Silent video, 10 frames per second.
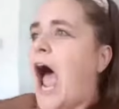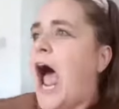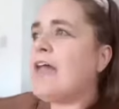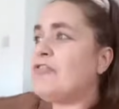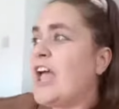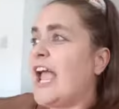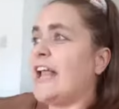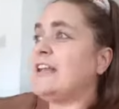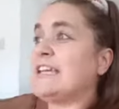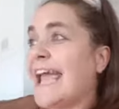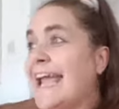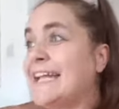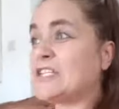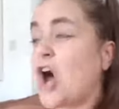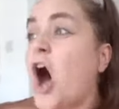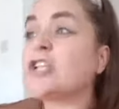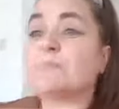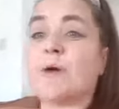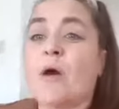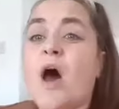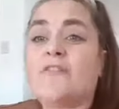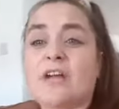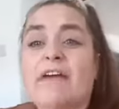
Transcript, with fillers: and then getting into hospital after